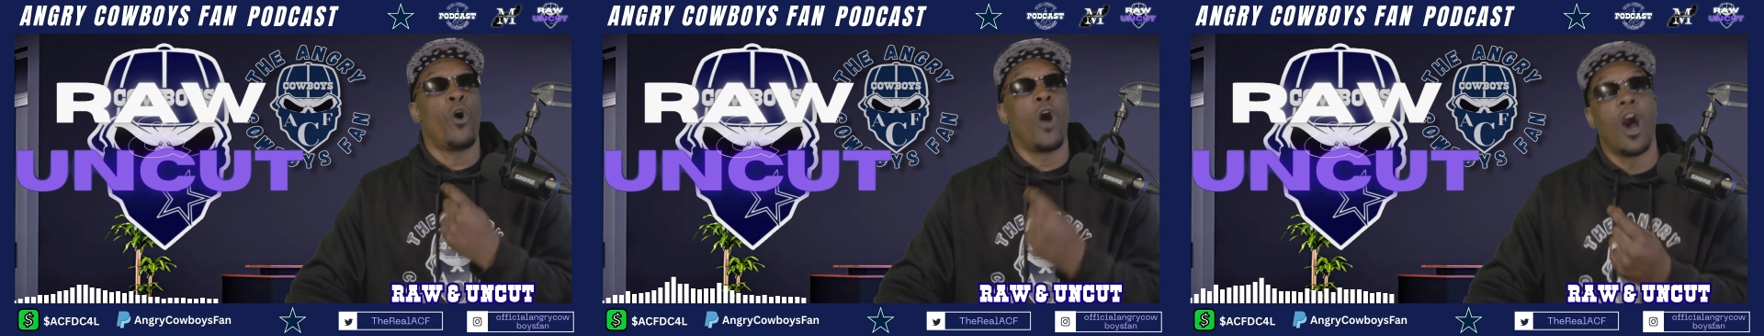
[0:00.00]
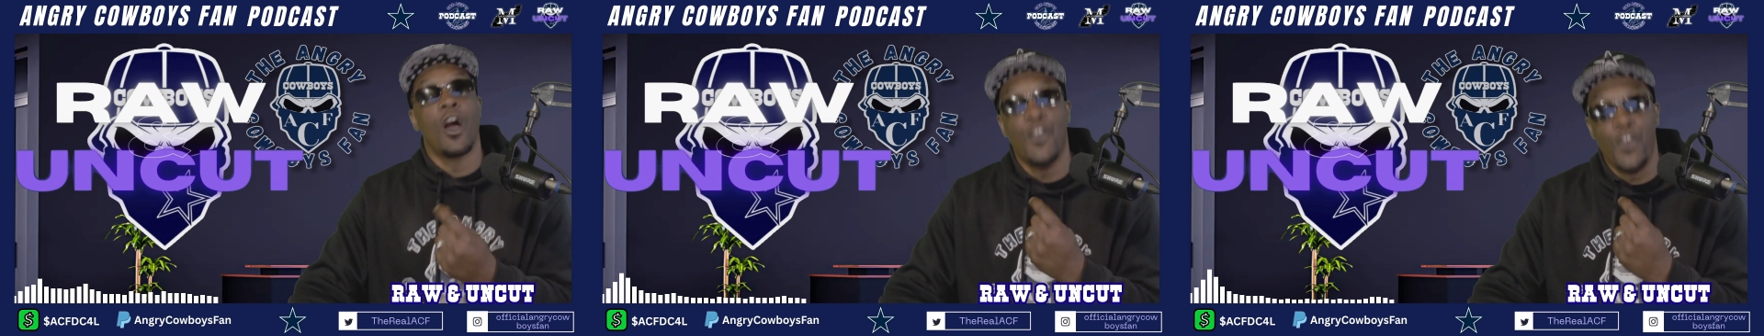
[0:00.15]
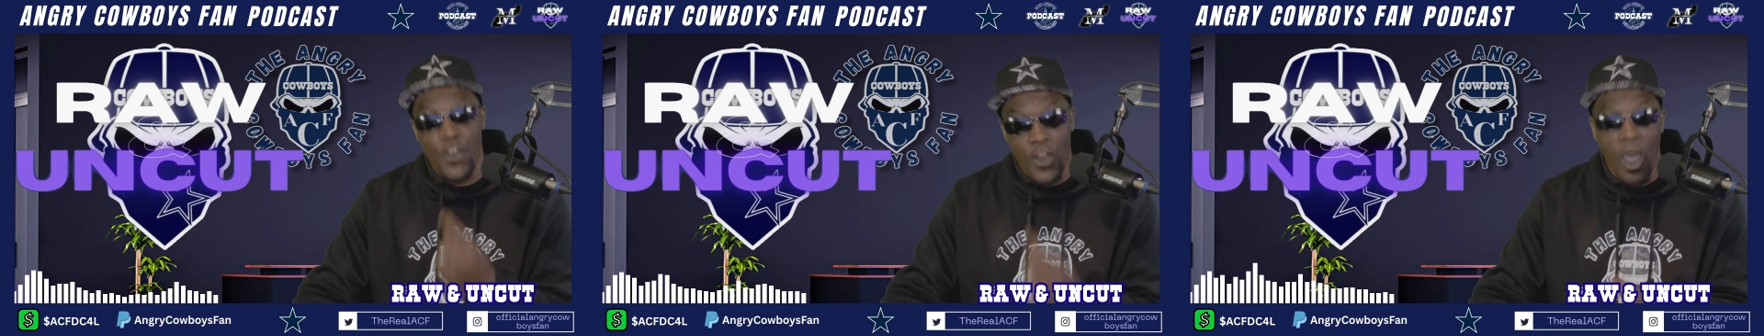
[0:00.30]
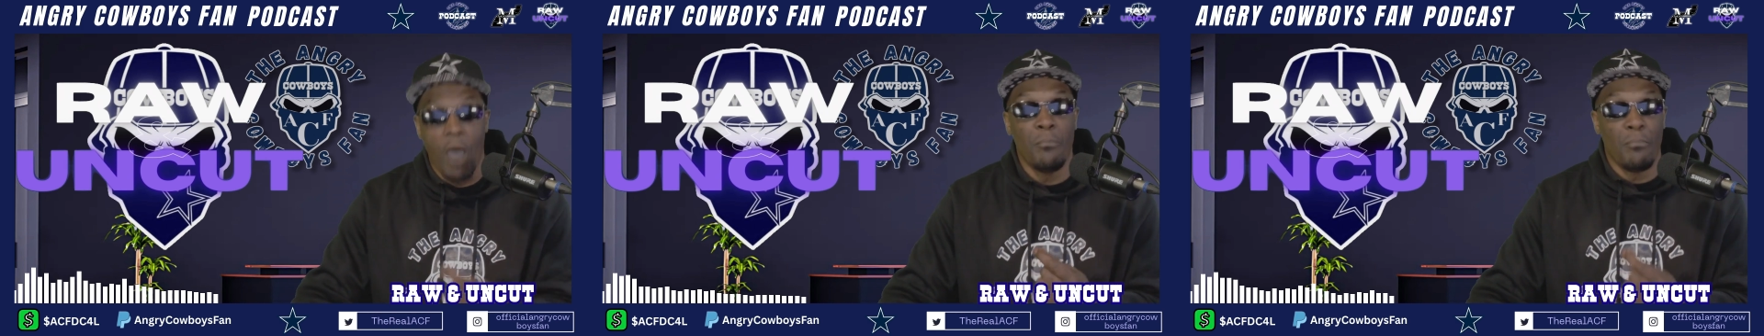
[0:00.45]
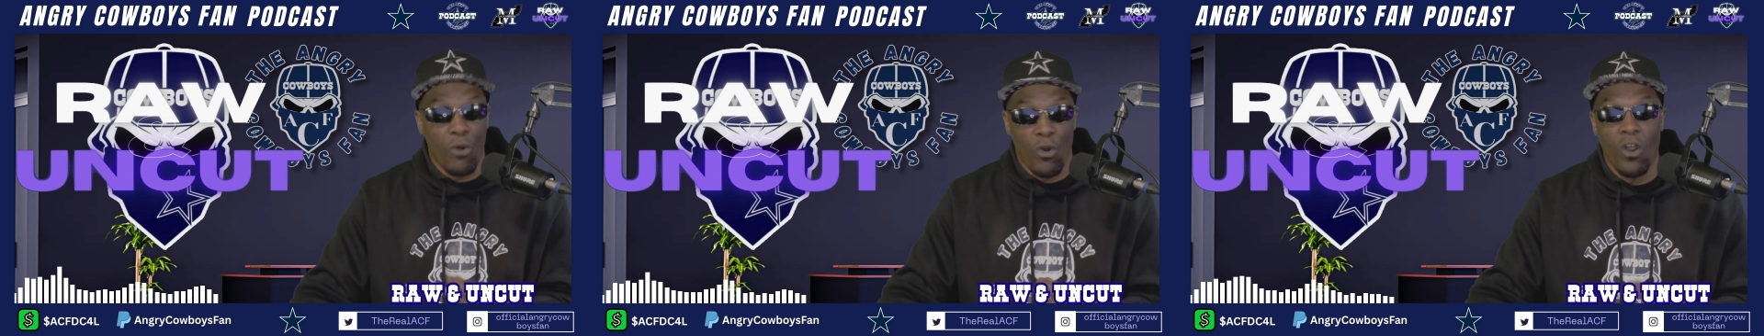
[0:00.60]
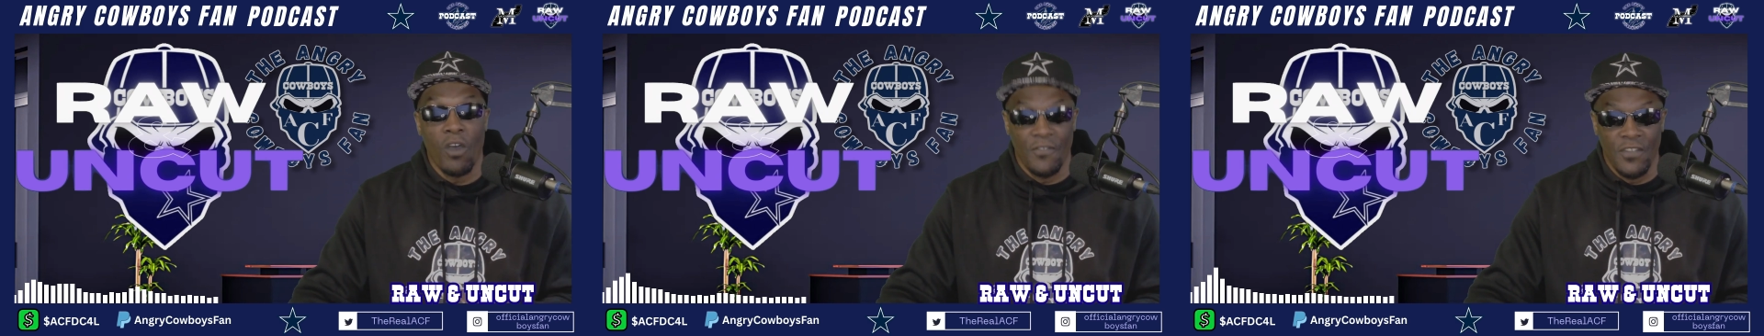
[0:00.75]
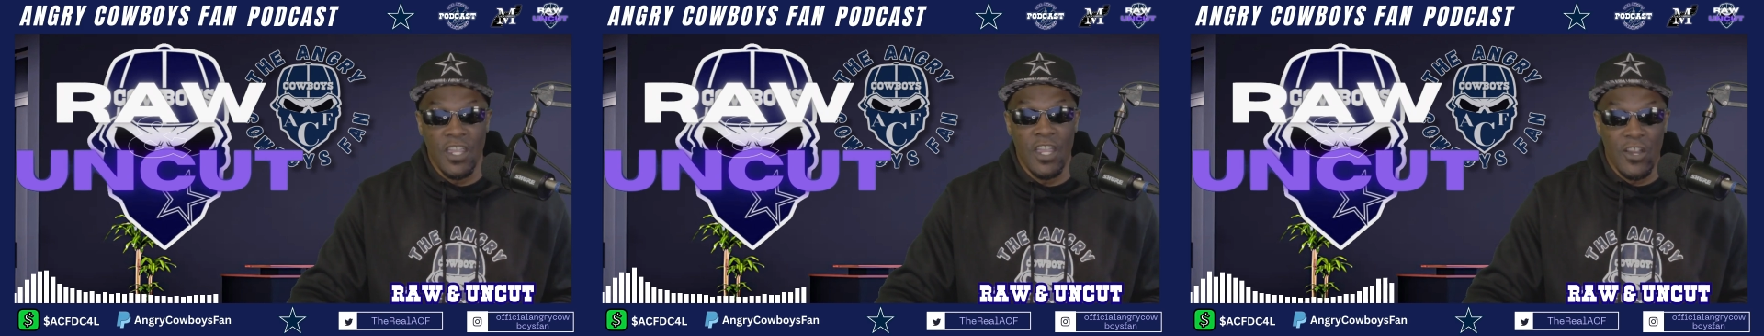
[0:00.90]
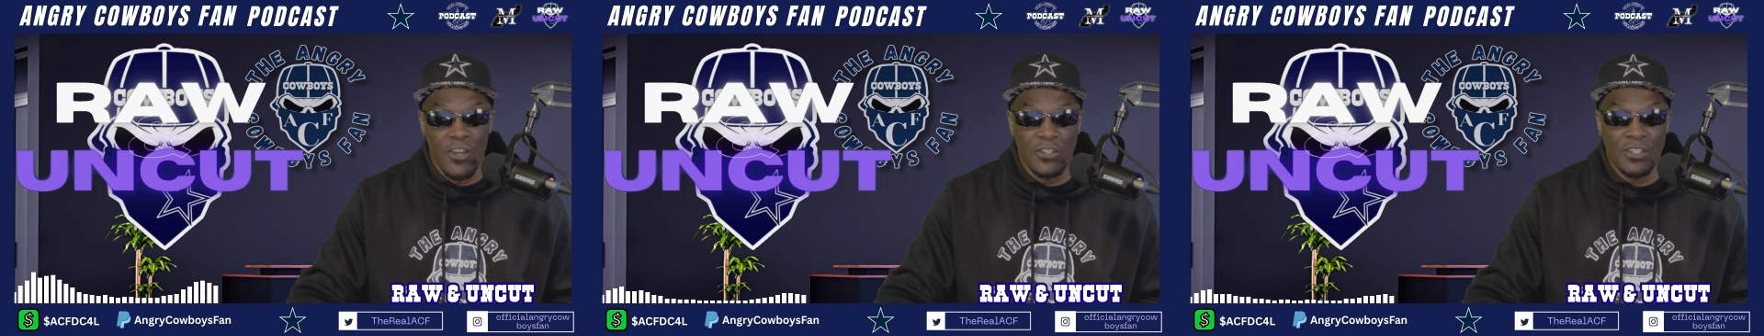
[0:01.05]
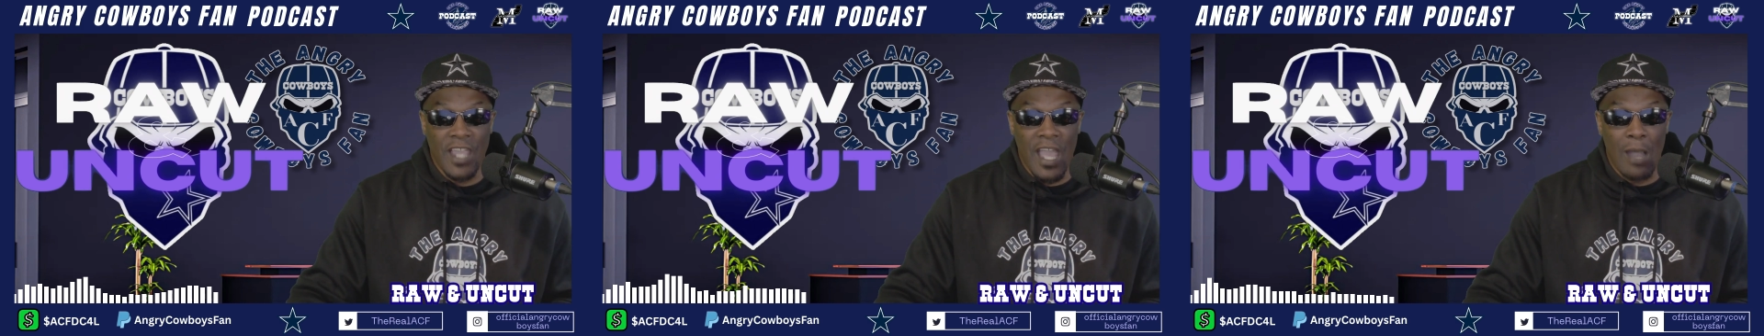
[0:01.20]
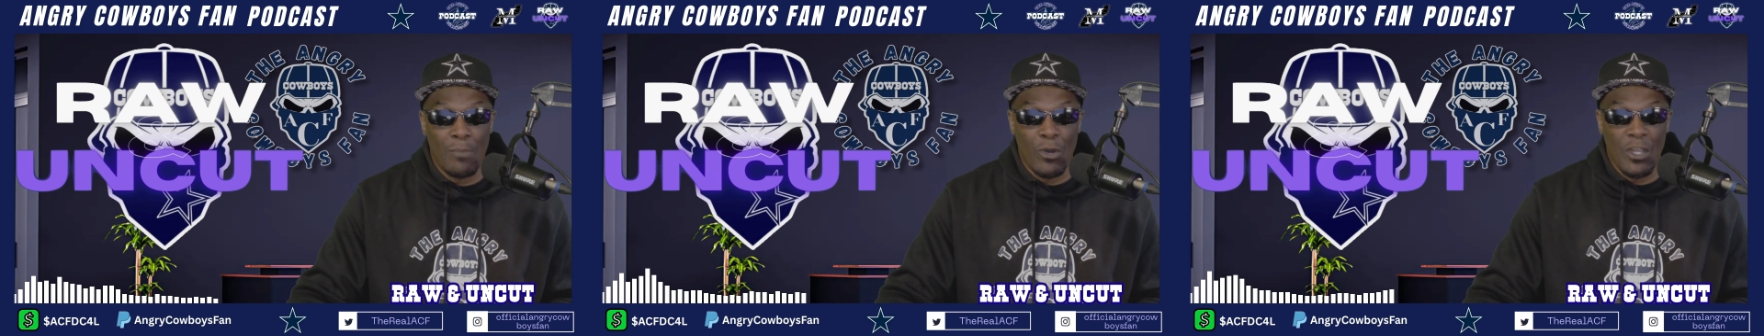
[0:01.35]
a number of years,
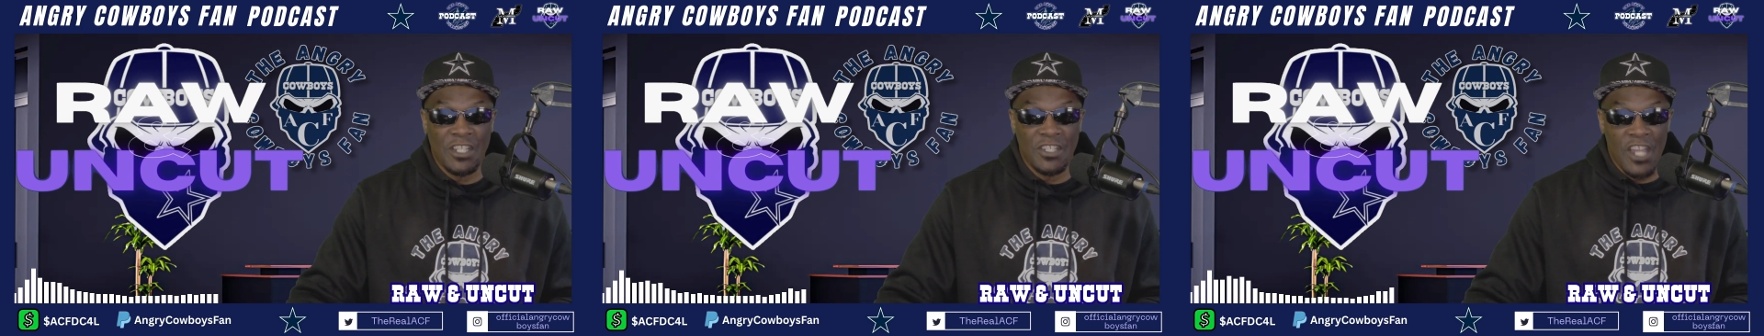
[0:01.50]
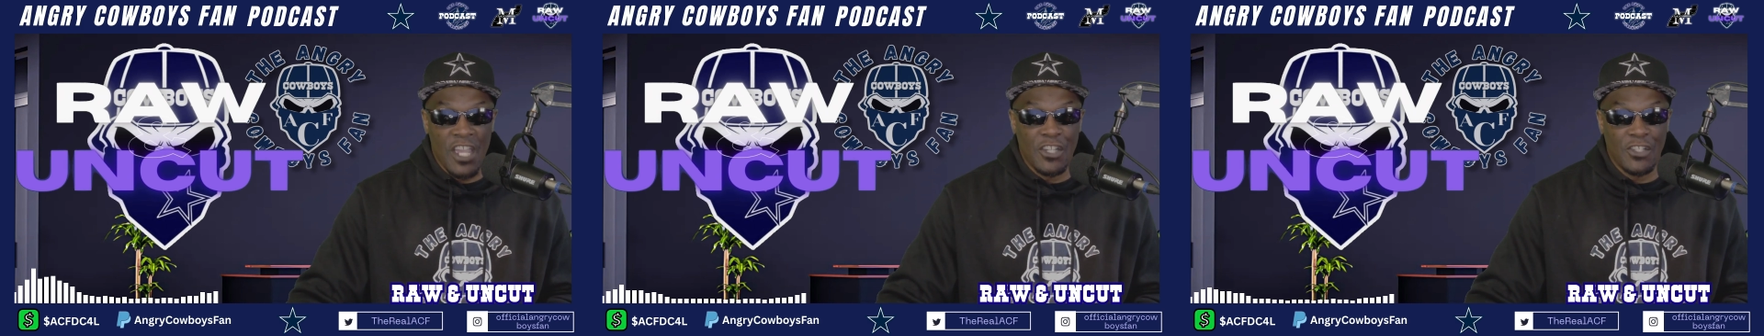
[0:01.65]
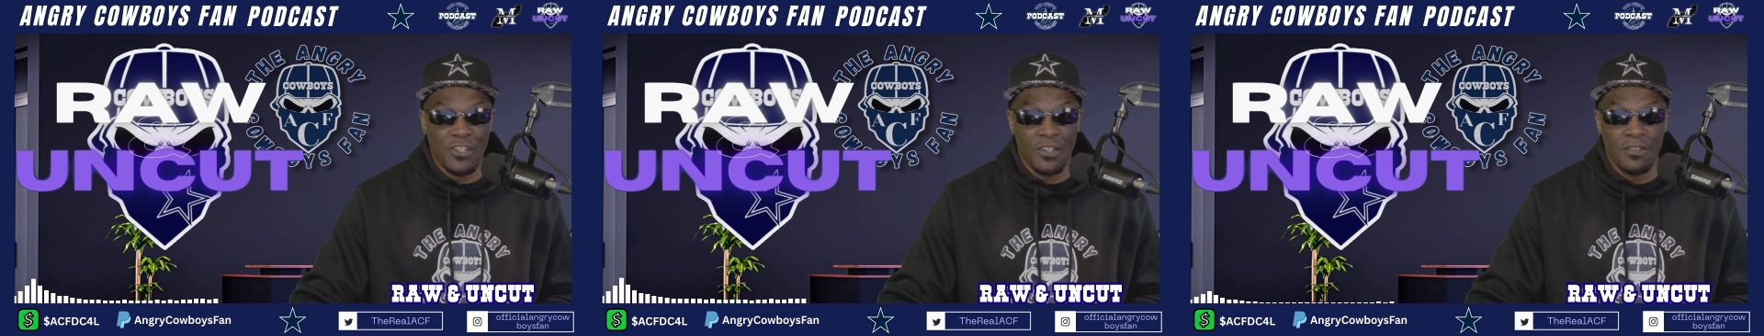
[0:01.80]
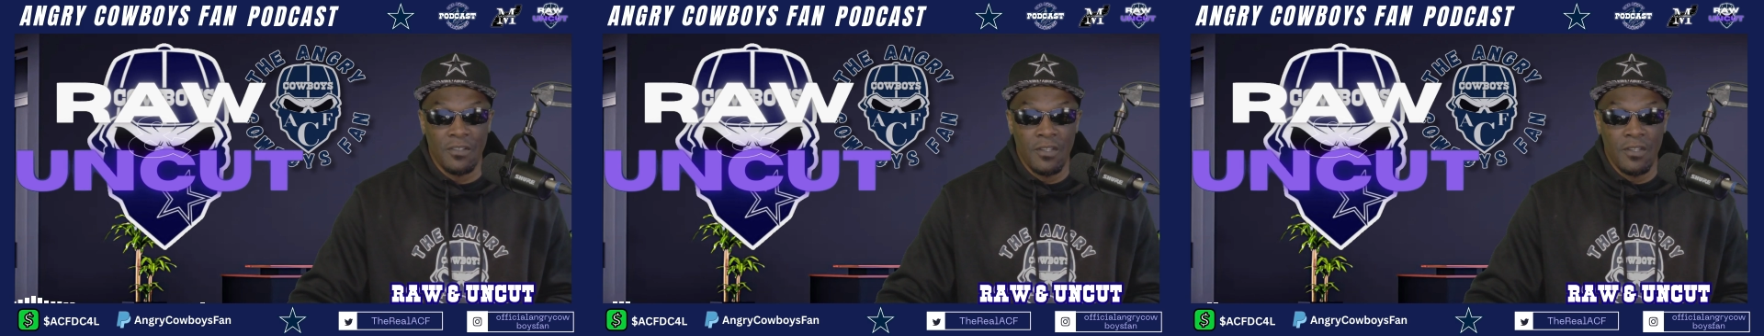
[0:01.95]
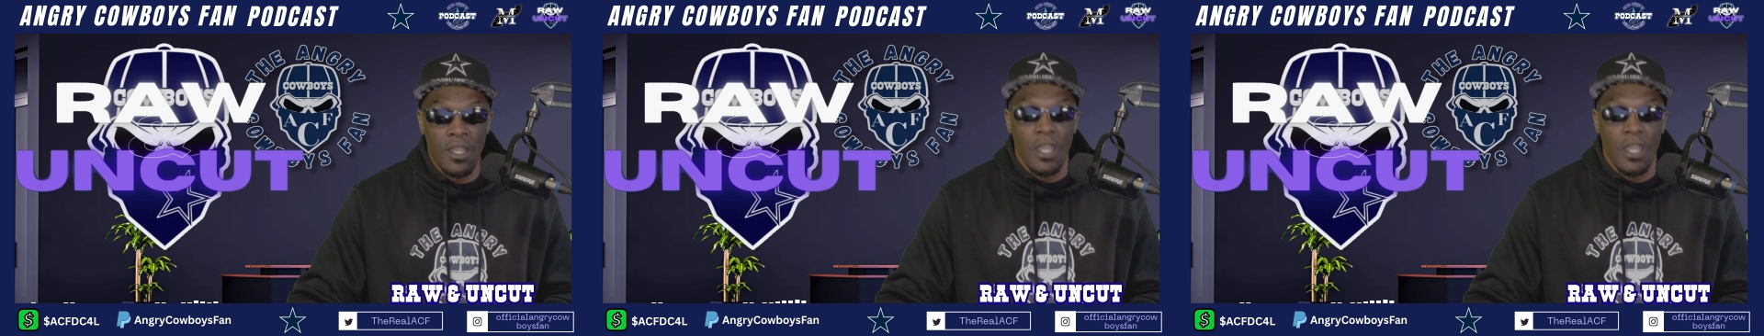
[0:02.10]
Cowboys Nation.